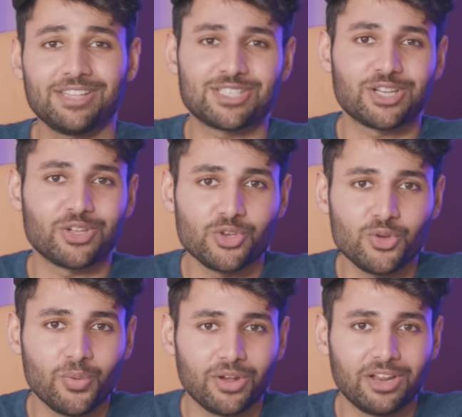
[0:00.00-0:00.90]
and stick a
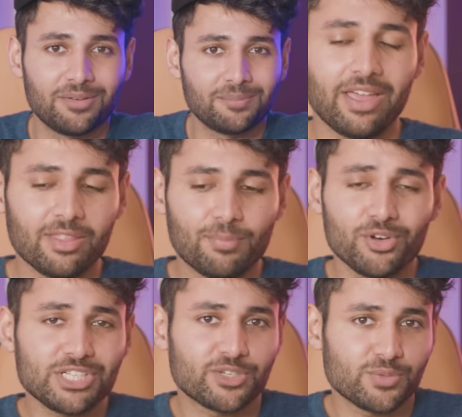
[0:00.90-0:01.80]
new one in. And the
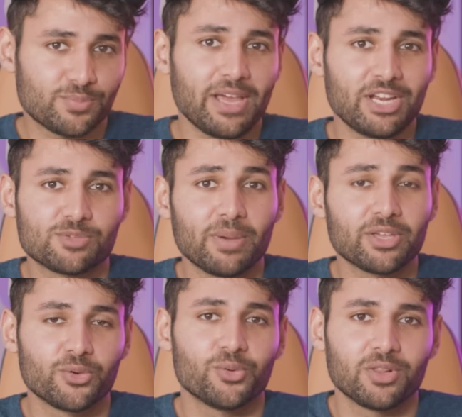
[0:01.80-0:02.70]
project was managed by
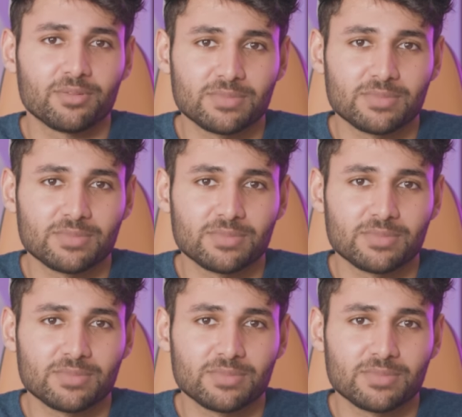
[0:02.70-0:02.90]
Google